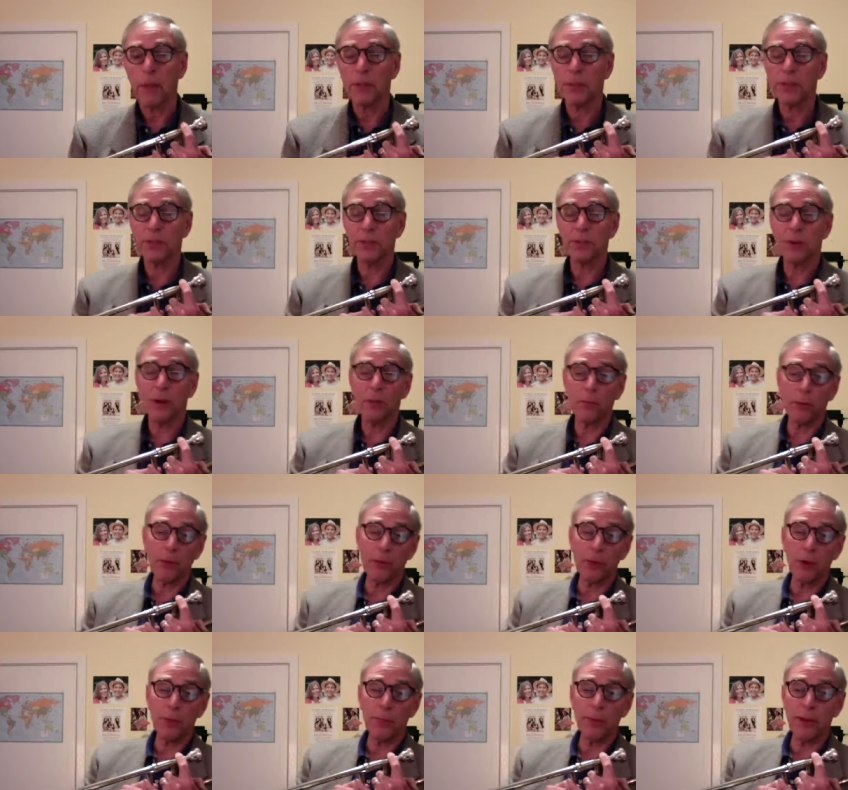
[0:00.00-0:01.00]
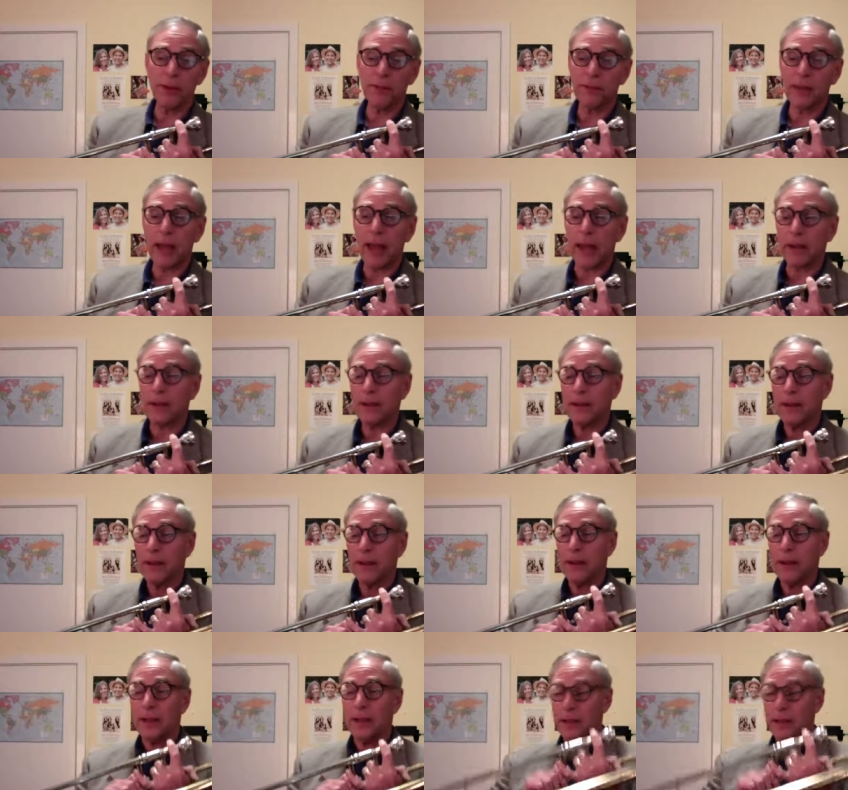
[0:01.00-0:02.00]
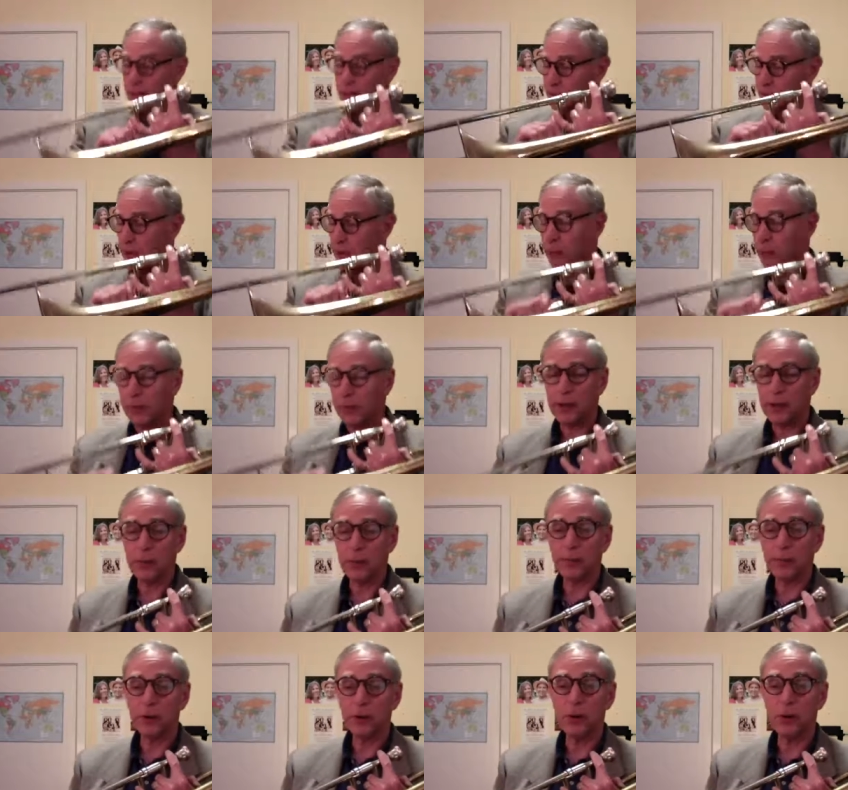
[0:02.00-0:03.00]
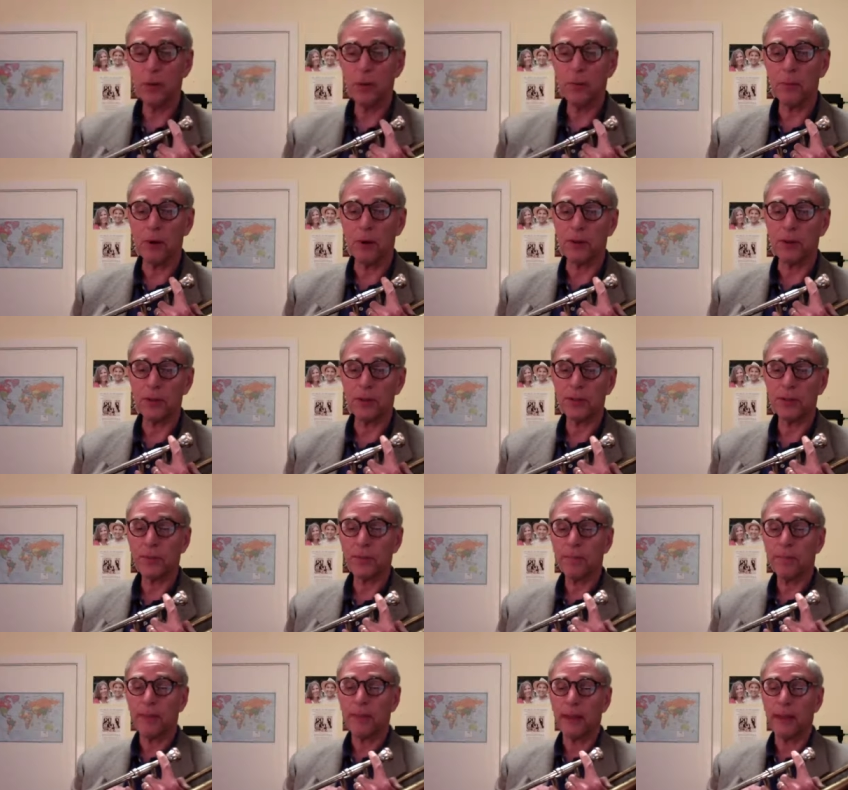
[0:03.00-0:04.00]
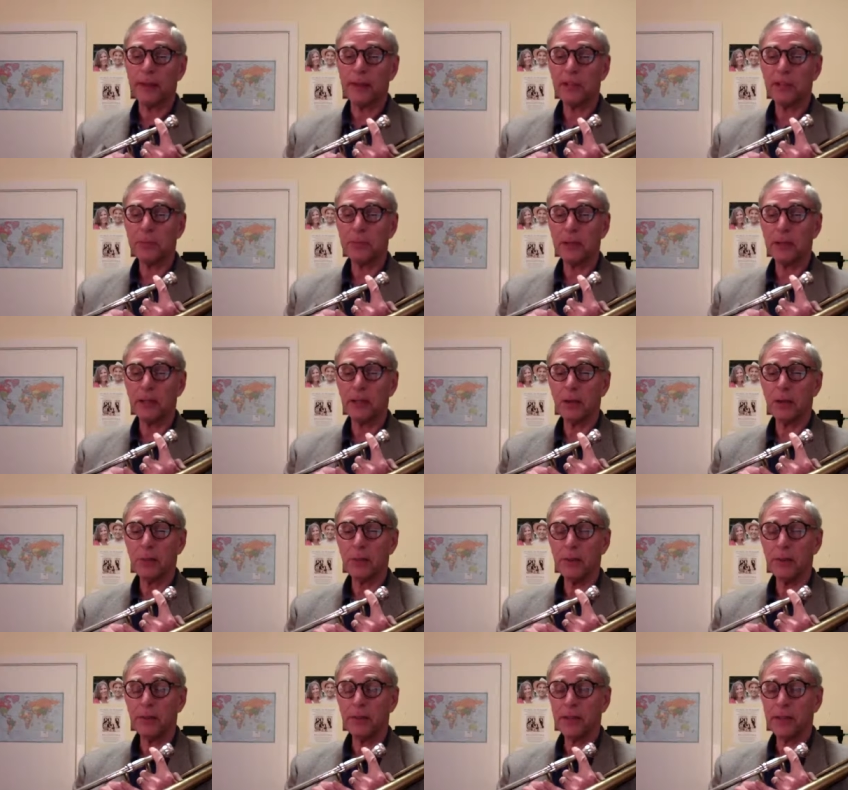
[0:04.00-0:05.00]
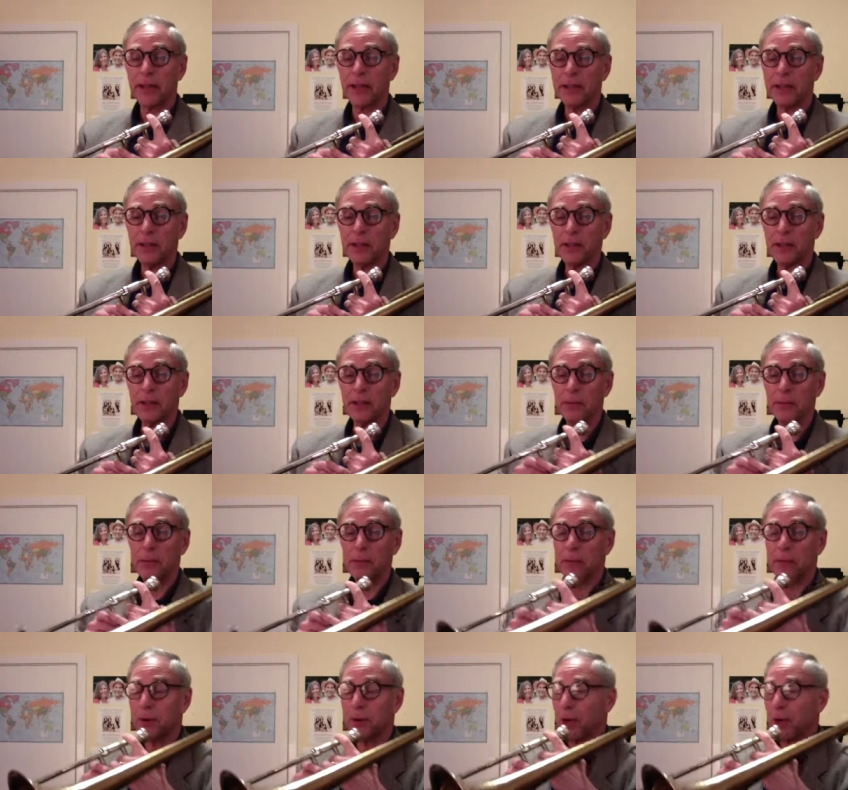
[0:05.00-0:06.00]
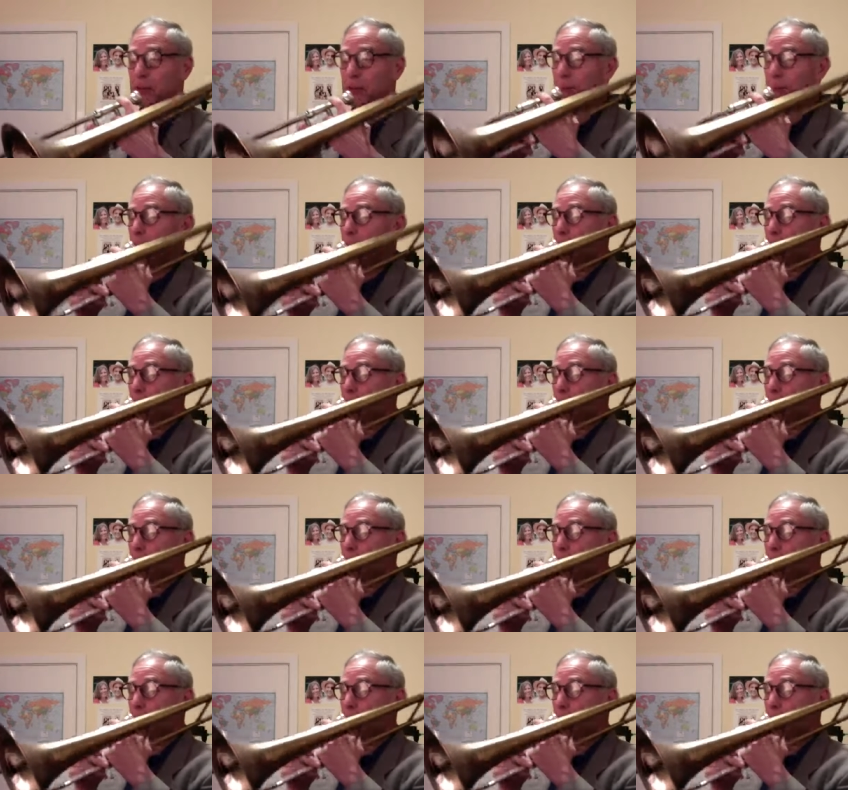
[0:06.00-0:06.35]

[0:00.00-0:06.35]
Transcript: Let's start with low B flat. So pick up your trombones and let's play a low B flat together. Big breath.